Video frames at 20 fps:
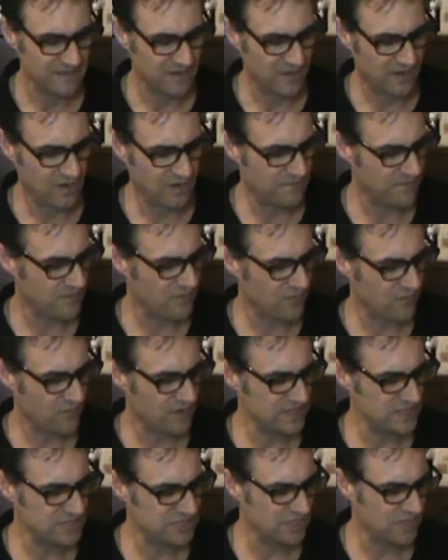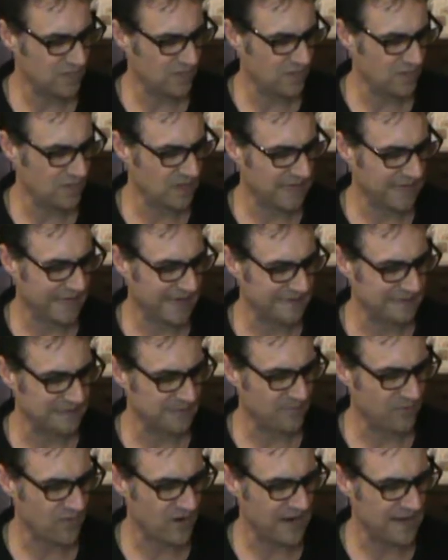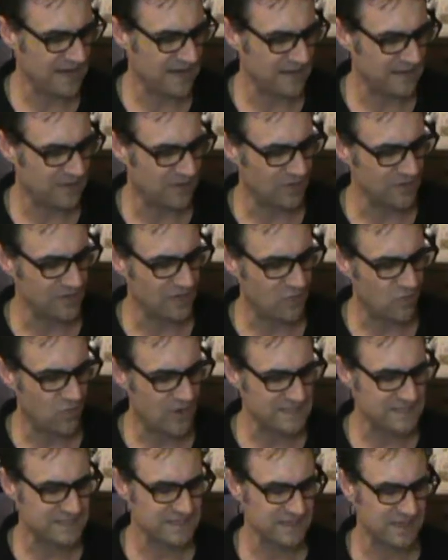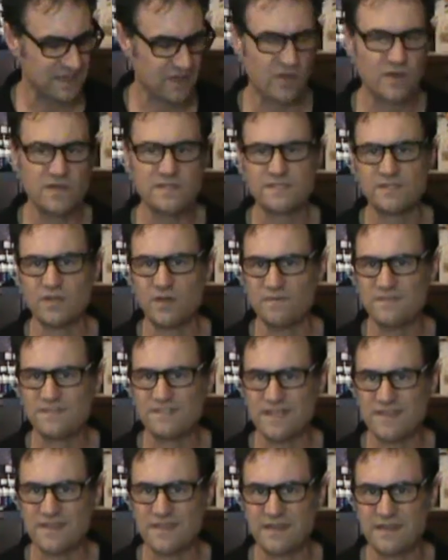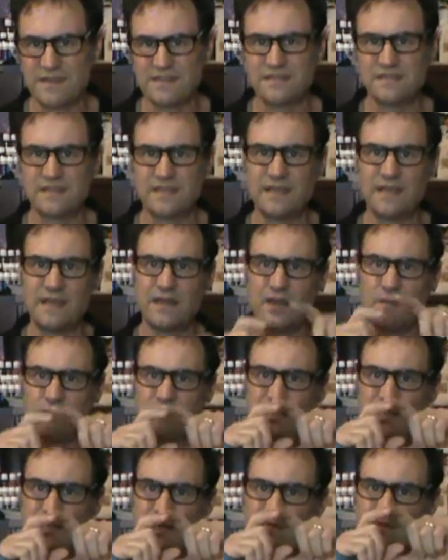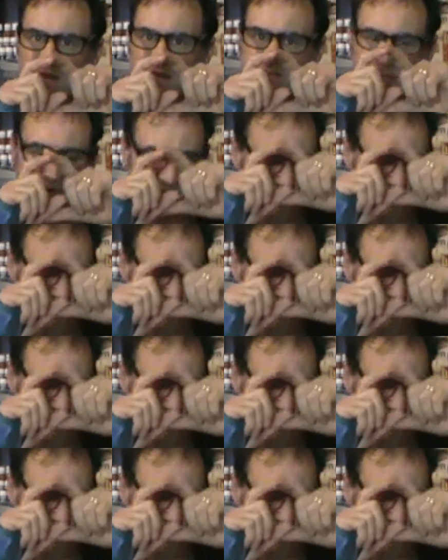of Reggio Calabria on the western coast of southern Italy, and I believe there's a